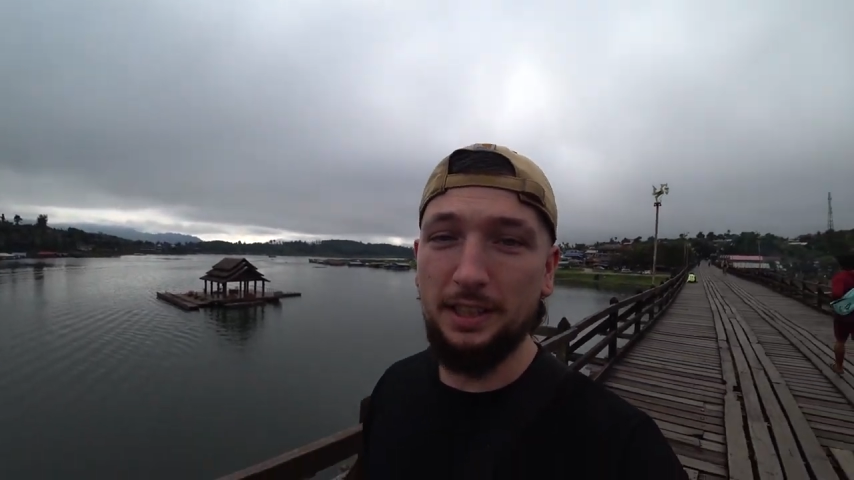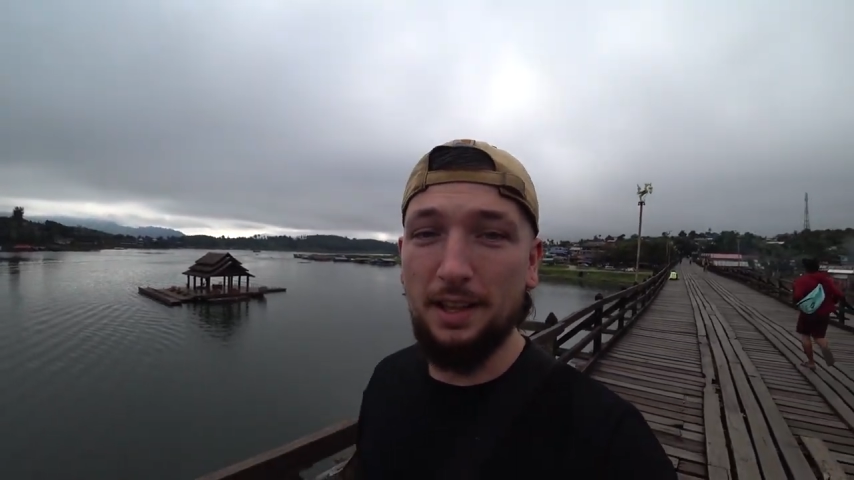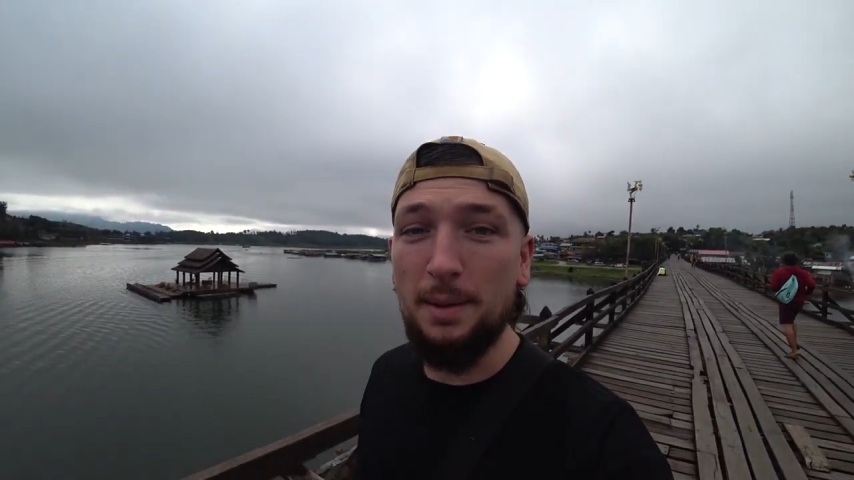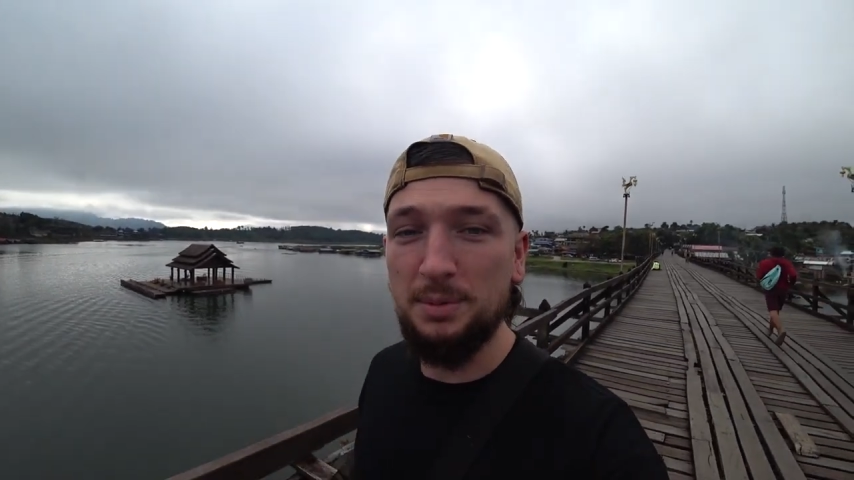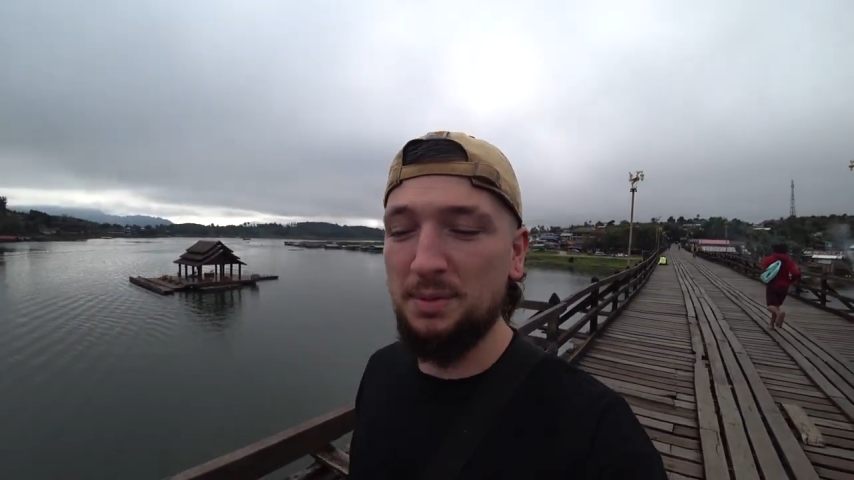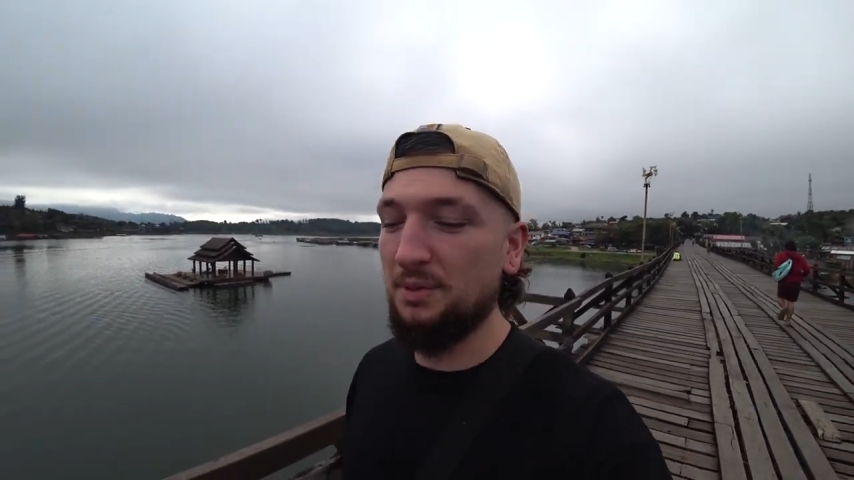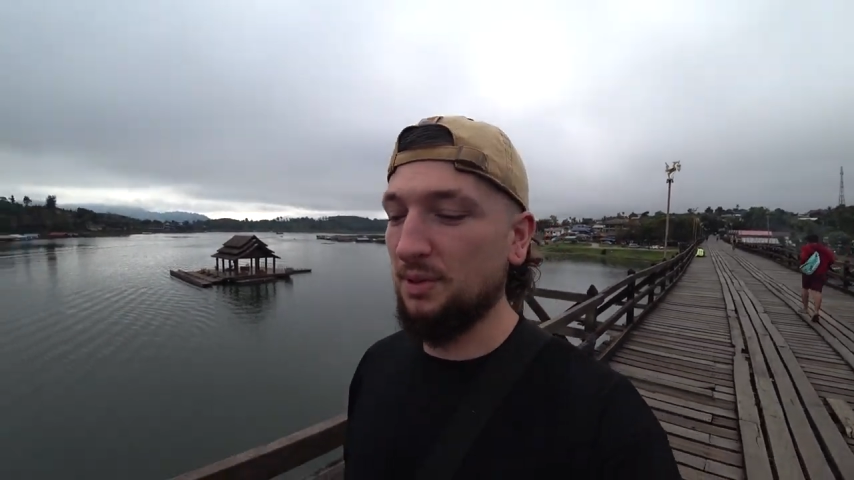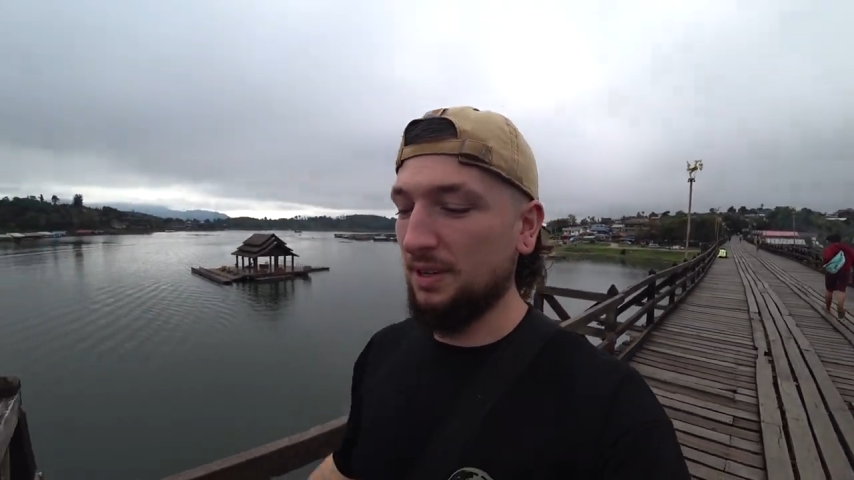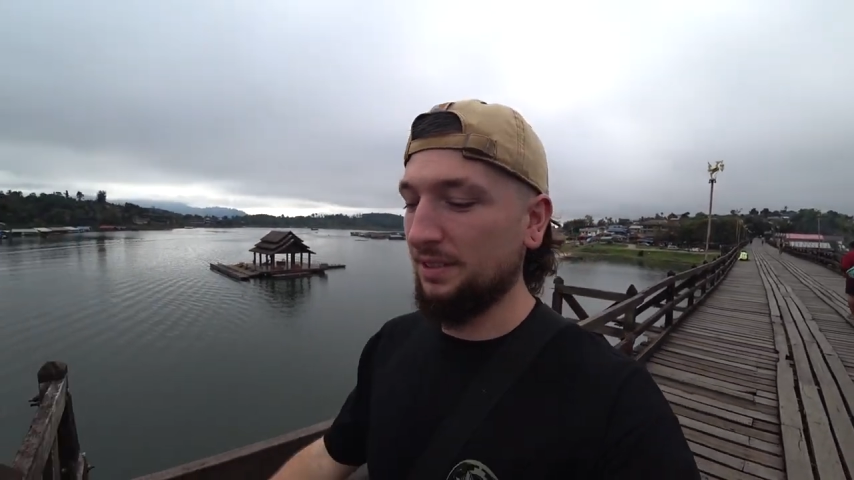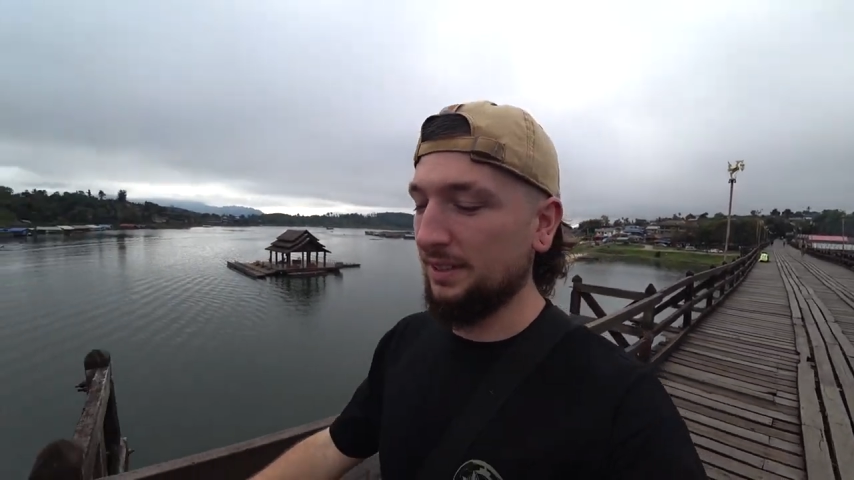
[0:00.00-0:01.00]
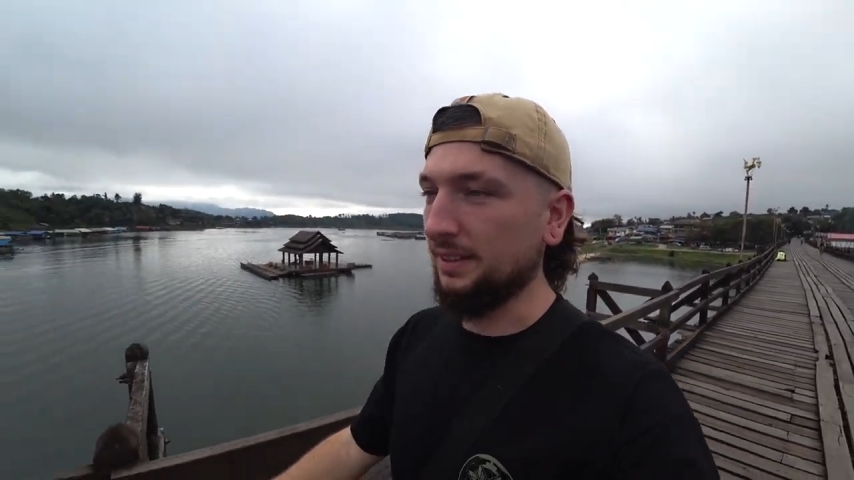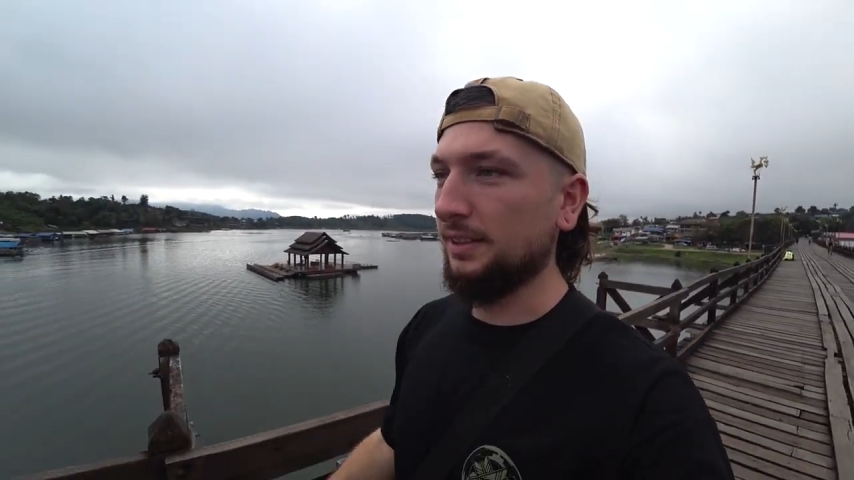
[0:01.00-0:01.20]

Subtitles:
collapsed before, I think,